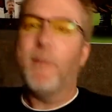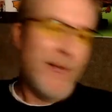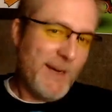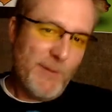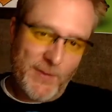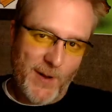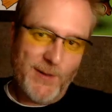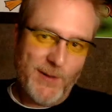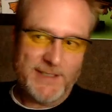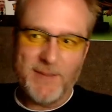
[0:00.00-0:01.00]
with all their
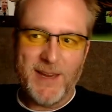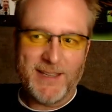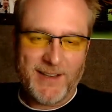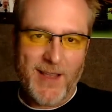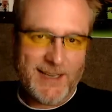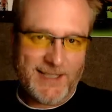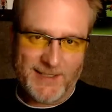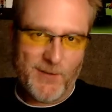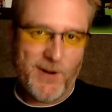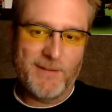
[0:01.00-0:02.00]
C B S All Access,
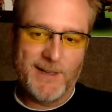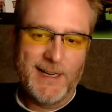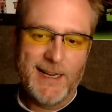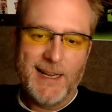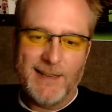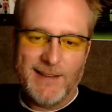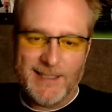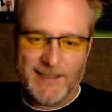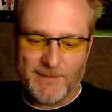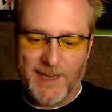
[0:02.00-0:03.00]
whoever, this
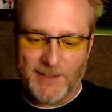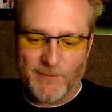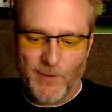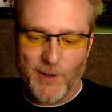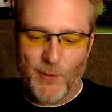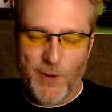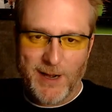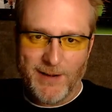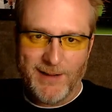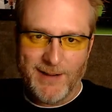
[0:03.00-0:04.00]
gets real
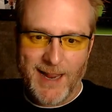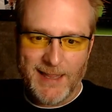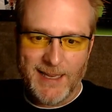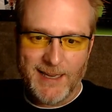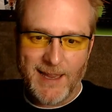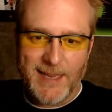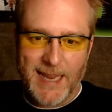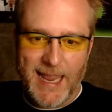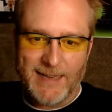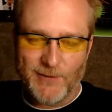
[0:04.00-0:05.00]
weird, I think. I think
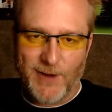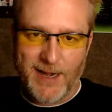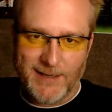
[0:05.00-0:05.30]
Annon's right.